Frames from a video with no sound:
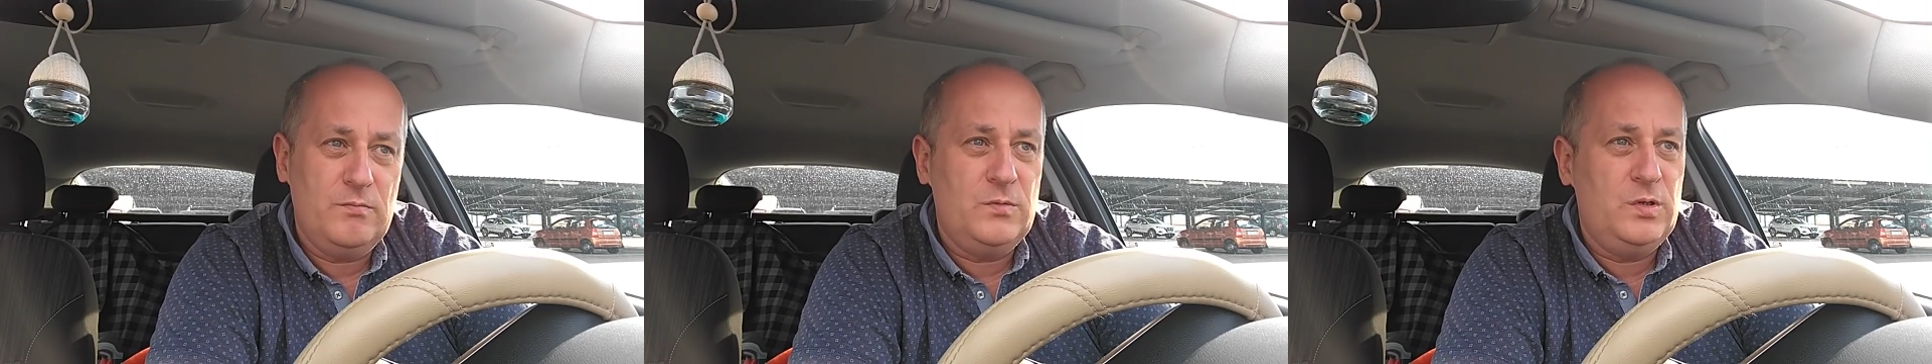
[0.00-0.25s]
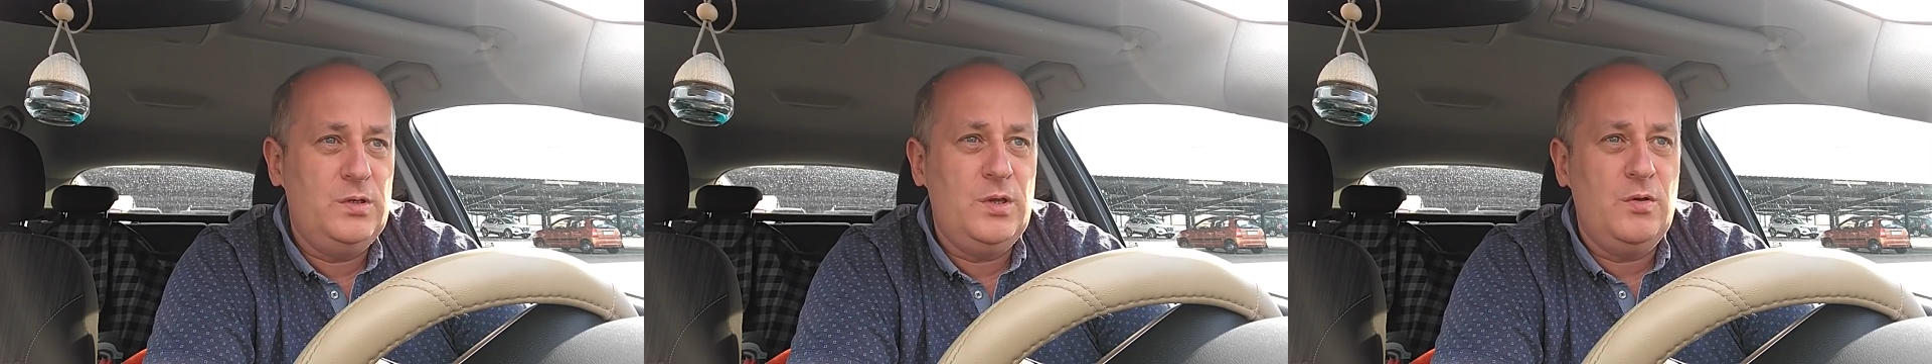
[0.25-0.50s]

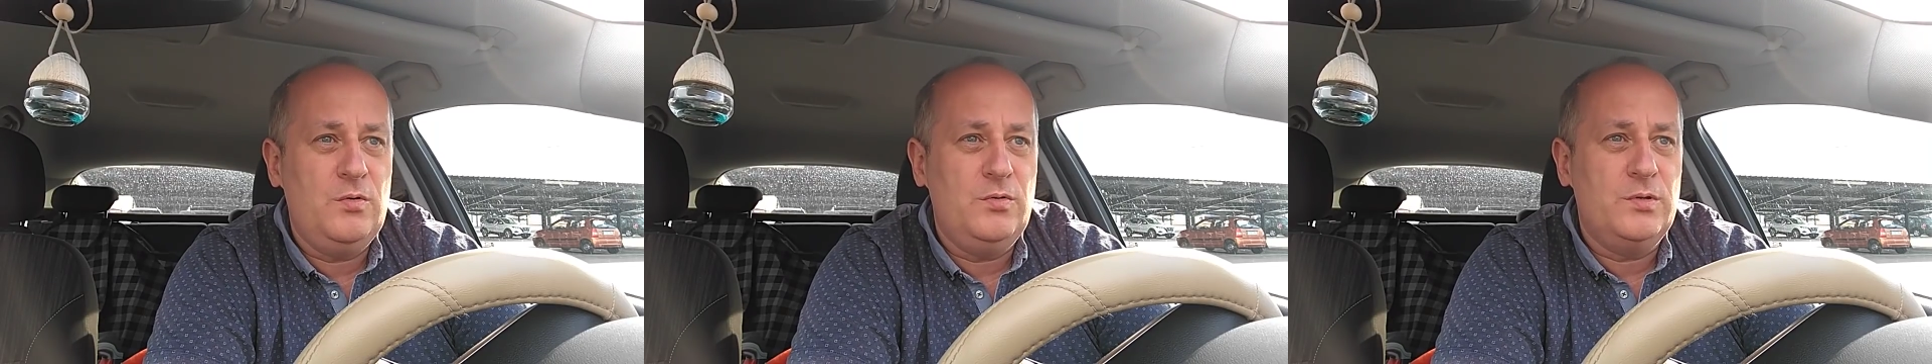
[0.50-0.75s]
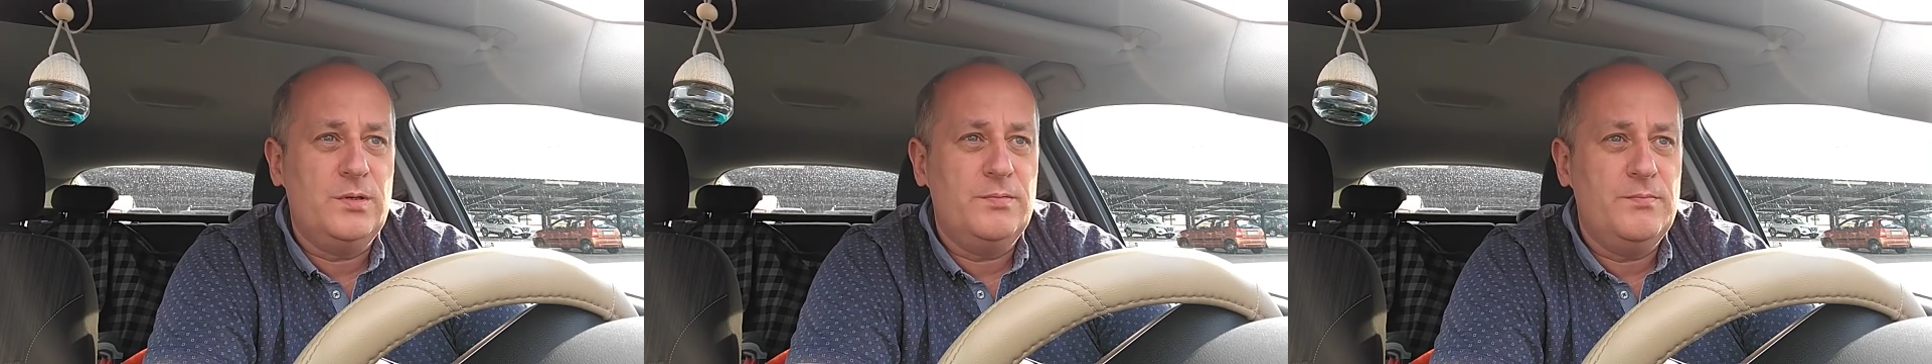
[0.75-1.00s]

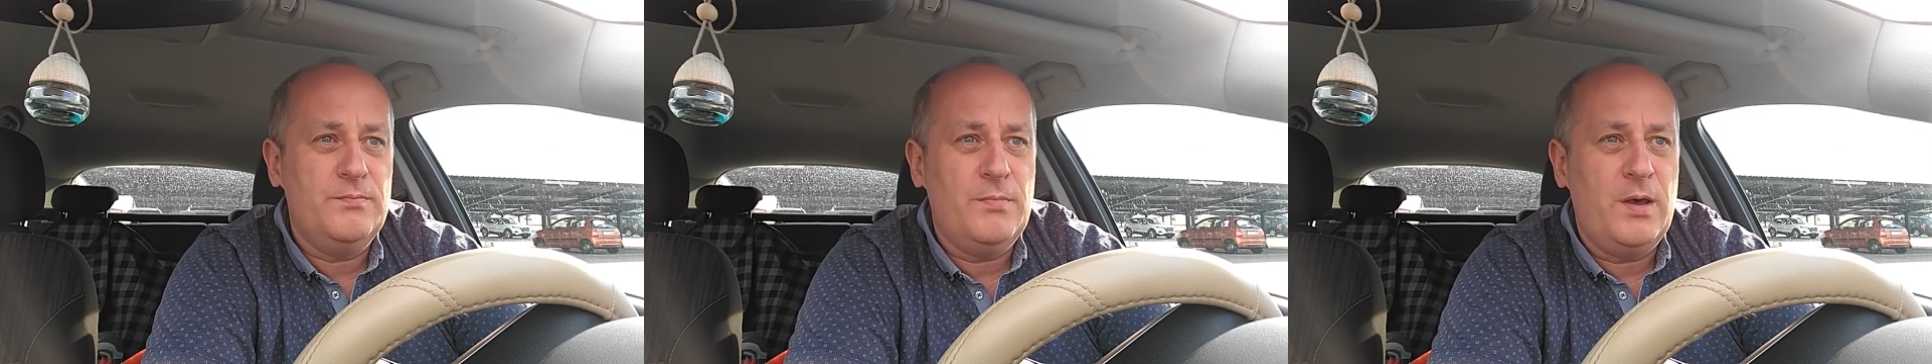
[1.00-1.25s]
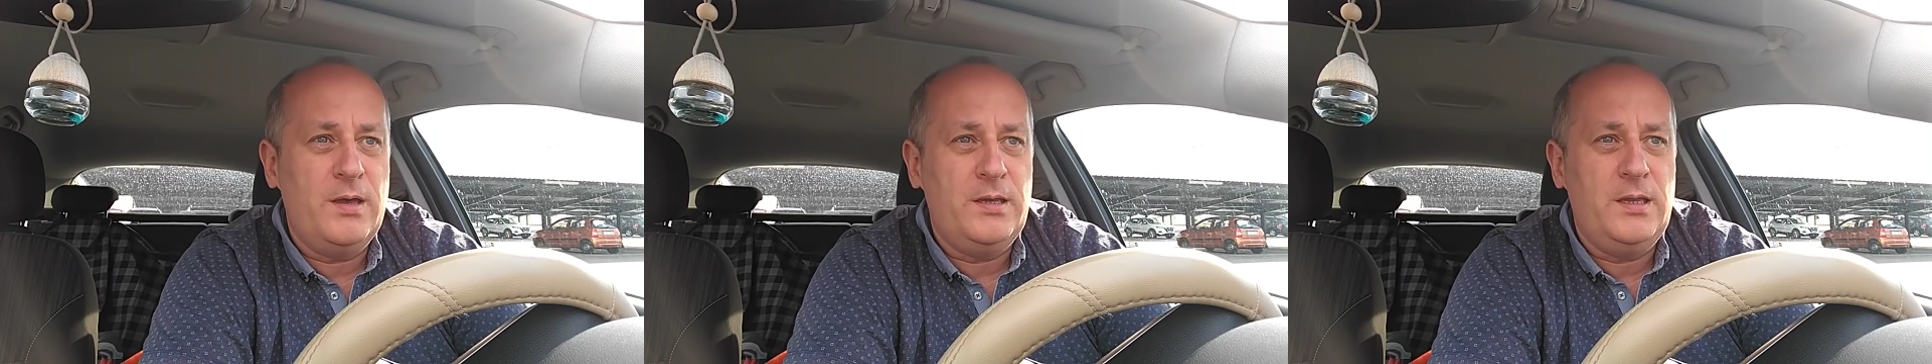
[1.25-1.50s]
use
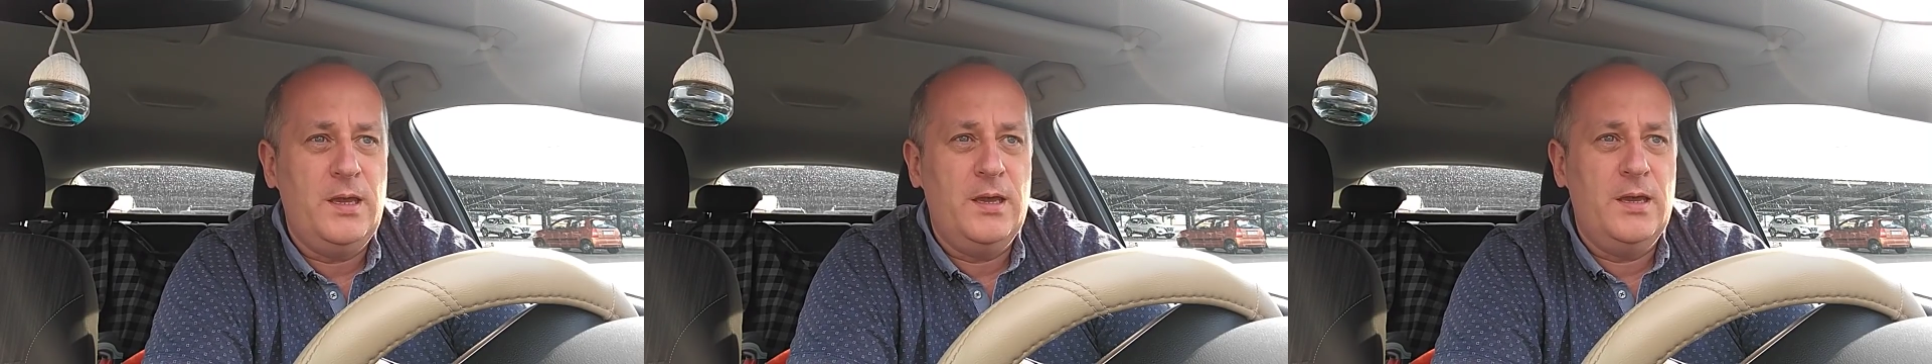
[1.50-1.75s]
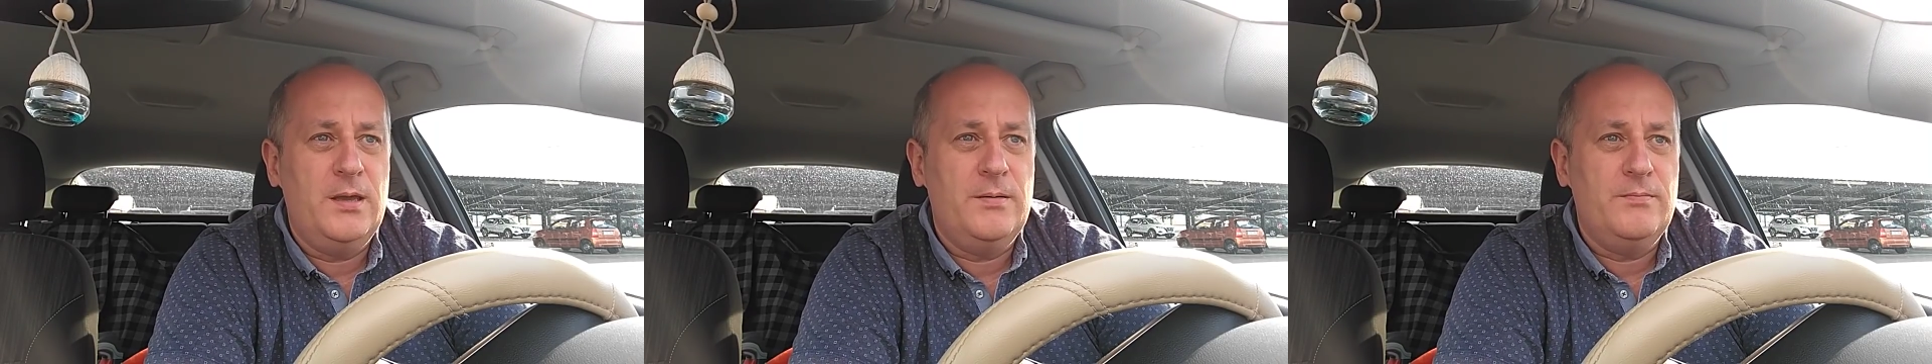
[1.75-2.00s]

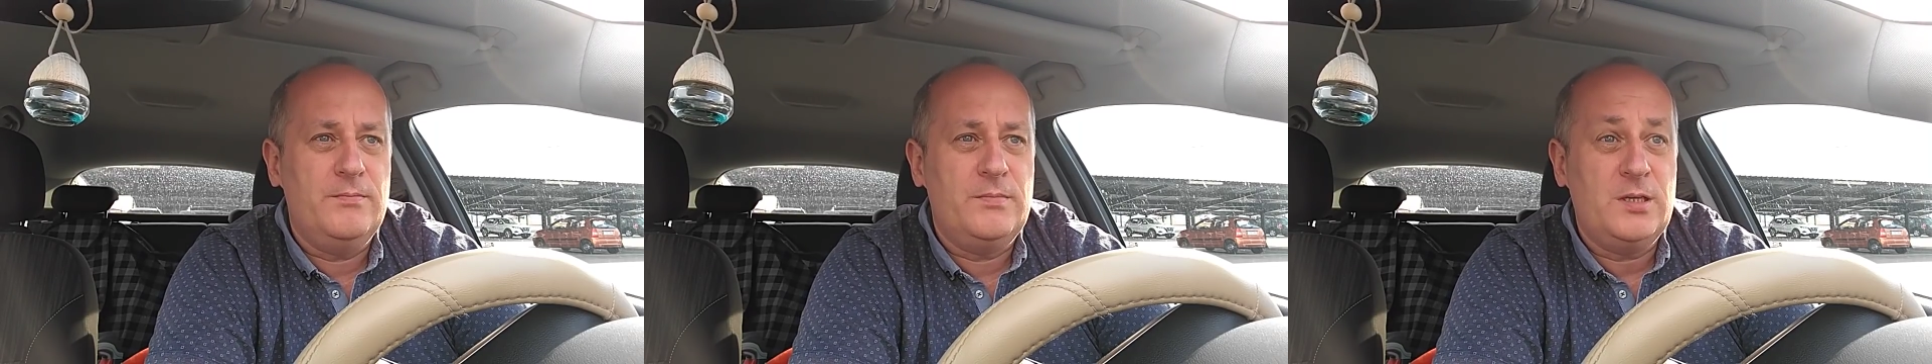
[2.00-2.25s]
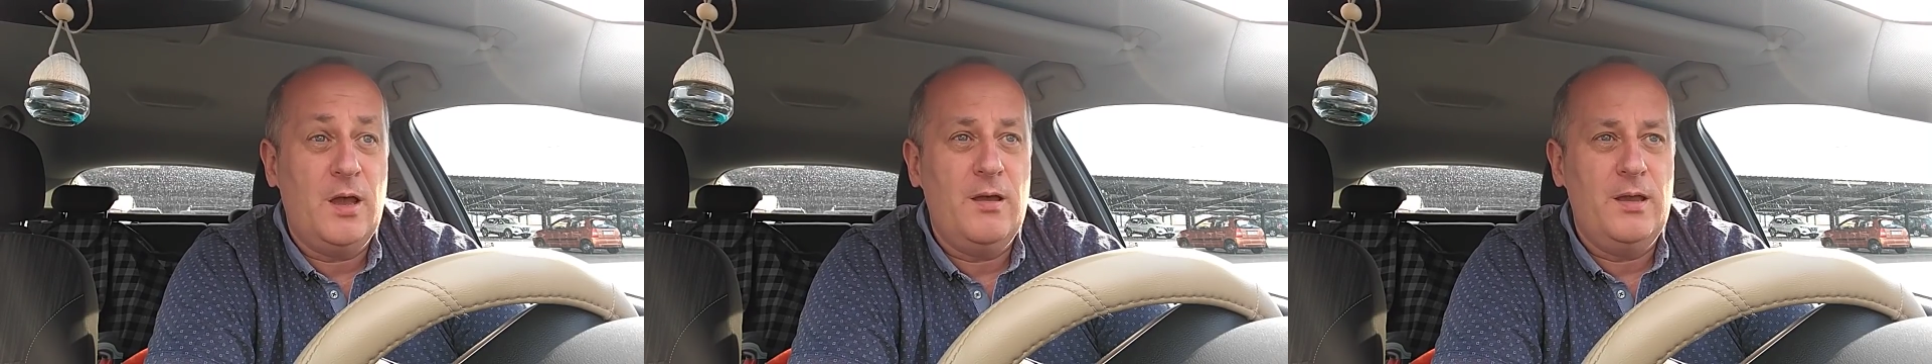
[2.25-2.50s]
my
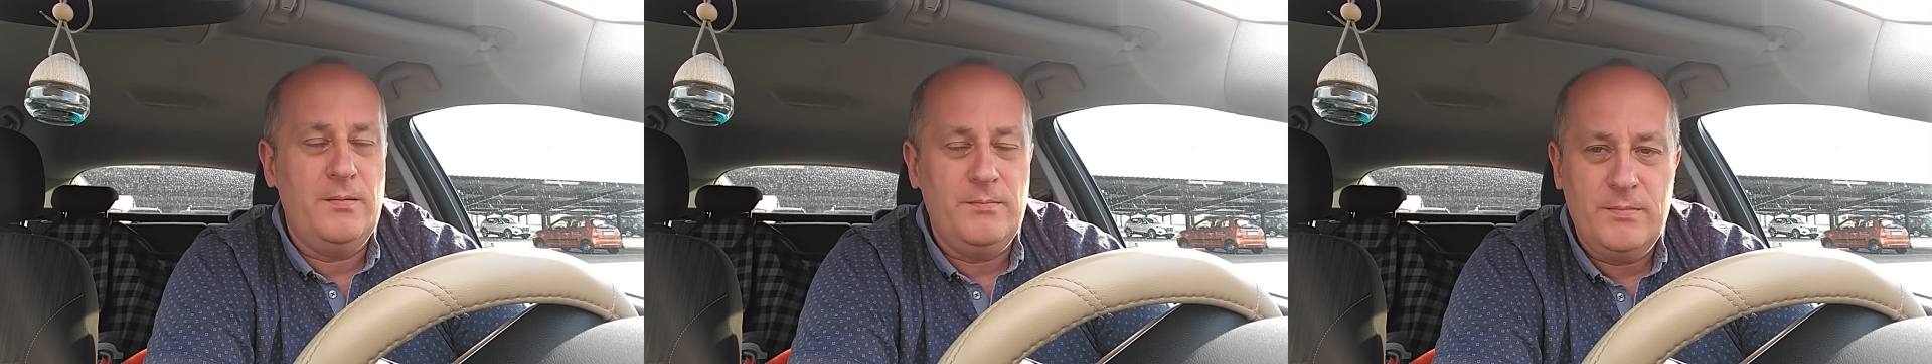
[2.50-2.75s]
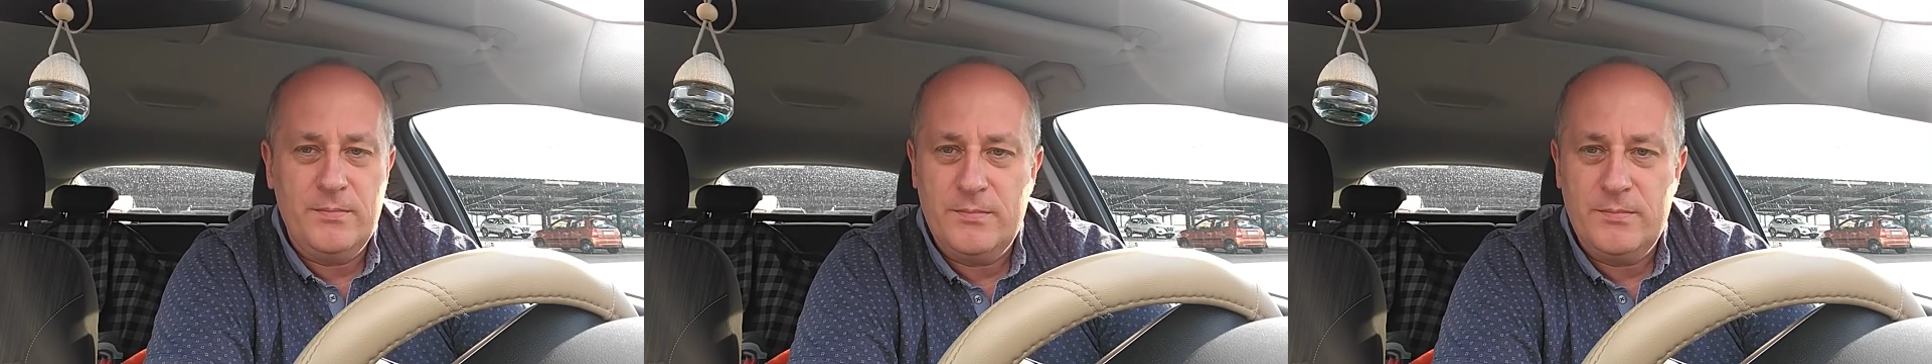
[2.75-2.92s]
time